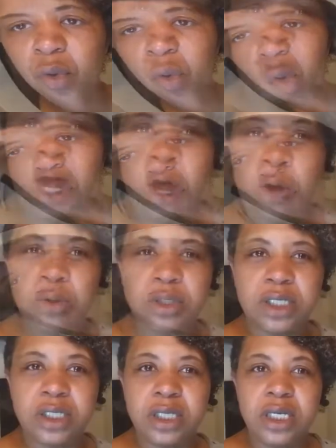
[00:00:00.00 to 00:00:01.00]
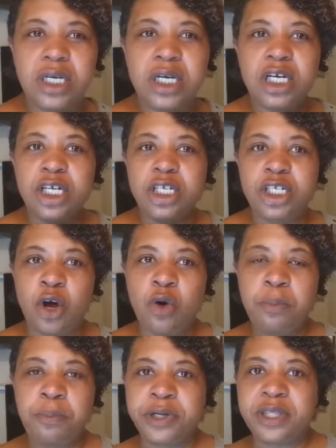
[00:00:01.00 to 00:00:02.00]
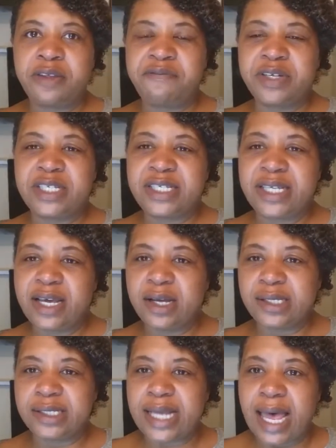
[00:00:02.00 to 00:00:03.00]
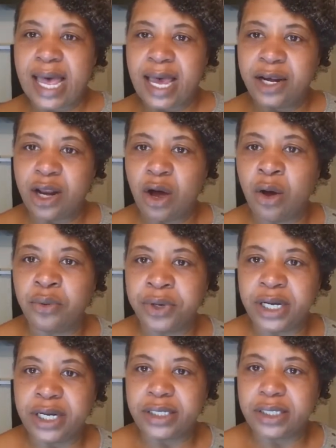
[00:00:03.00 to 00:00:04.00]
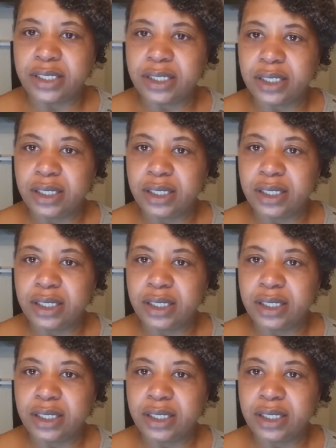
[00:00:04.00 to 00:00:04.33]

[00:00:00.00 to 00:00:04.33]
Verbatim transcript: it bought, don't put the for sale sign on it.